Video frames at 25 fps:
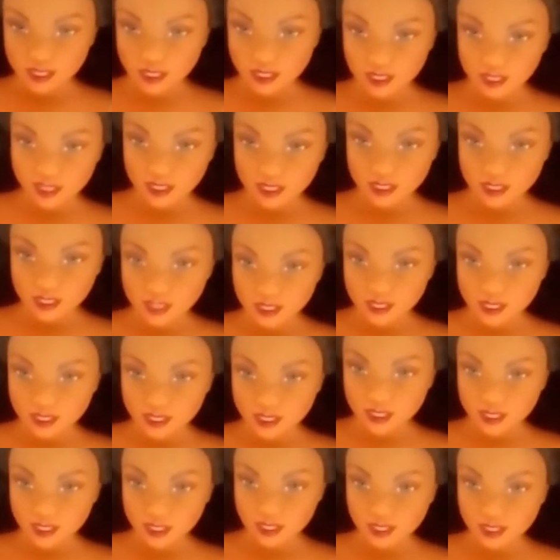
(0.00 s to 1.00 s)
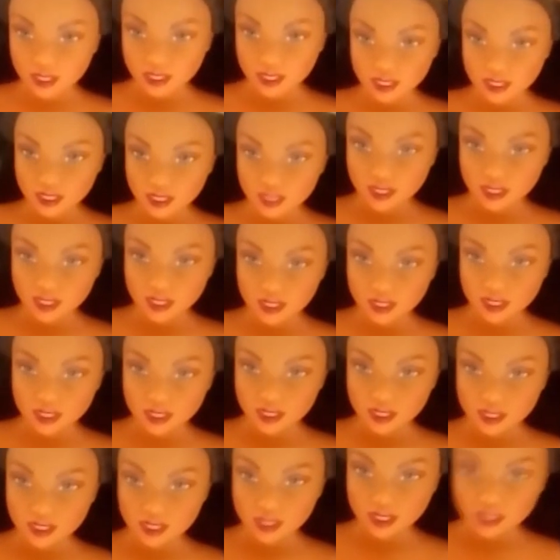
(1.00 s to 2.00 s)
I do like the
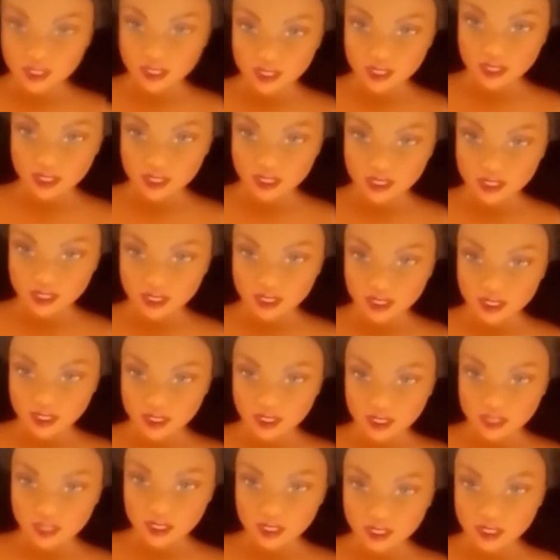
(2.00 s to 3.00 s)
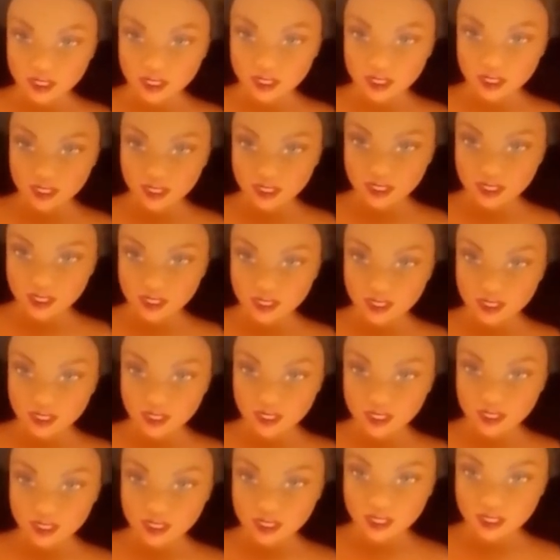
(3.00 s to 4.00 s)
doll, I think she is a really
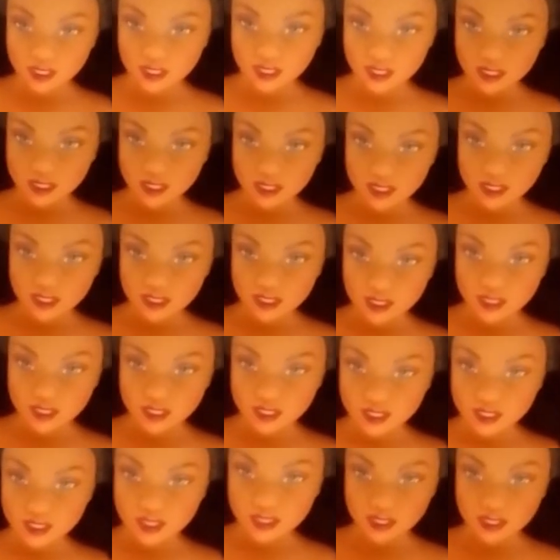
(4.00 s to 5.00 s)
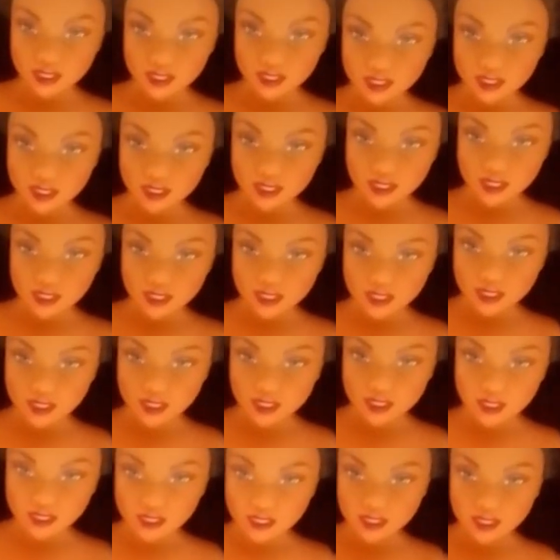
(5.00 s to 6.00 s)
pretty doll.
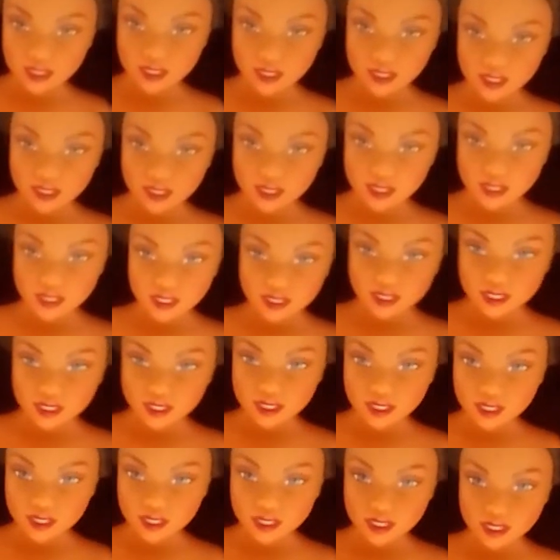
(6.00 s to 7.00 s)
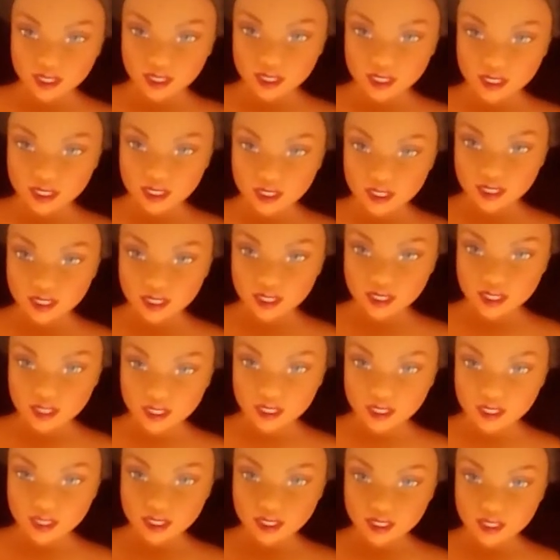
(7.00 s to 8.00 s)
The other dolls in this line
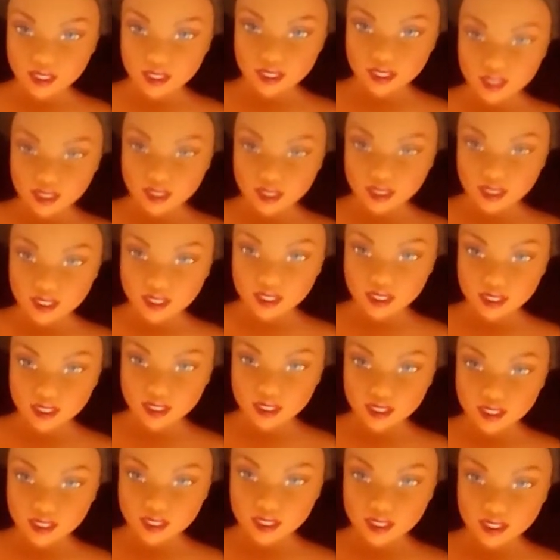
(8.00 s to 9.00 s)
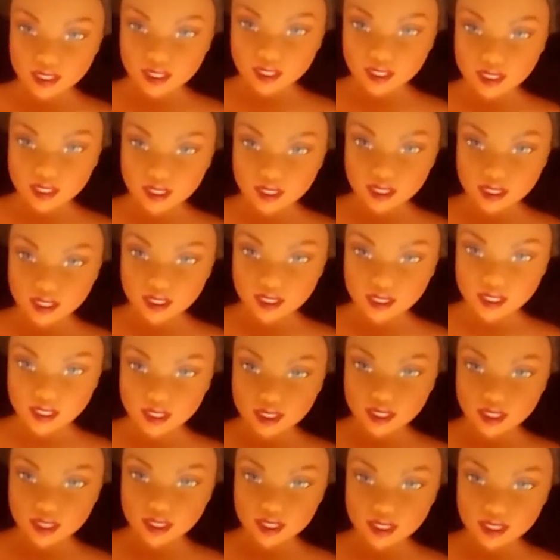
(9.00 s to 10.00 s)
also seem really
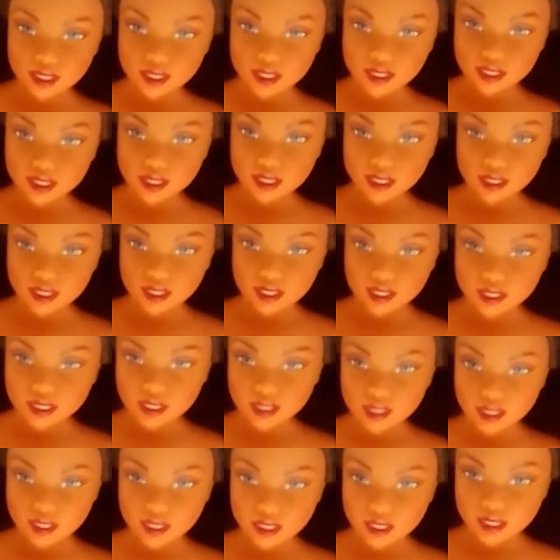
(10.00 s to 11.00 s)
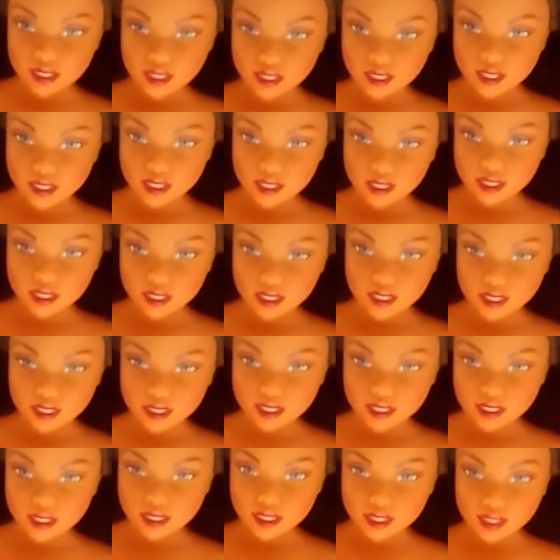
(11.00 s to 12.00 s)
good and she's
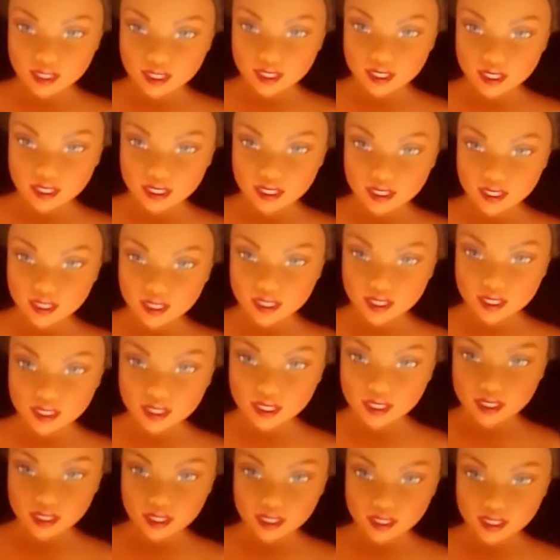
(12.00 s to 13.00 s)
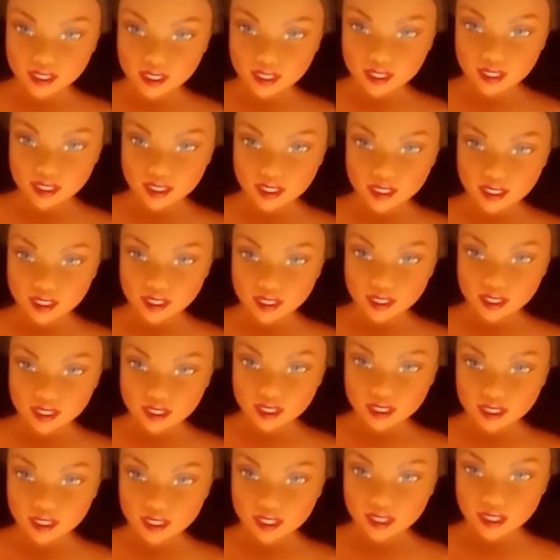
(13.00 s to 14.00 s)
fun to have as a display
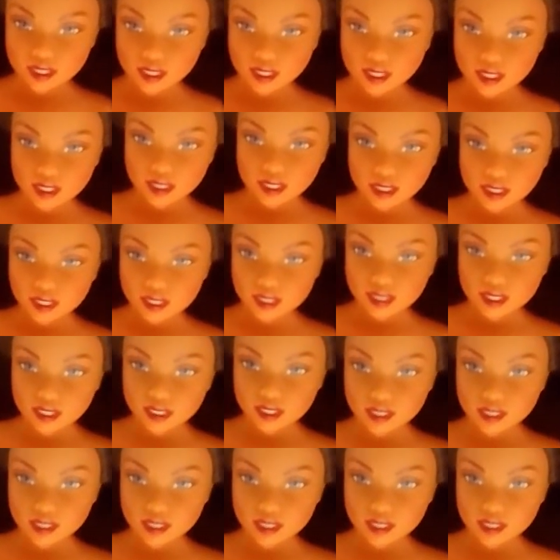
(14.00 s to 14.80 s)
piece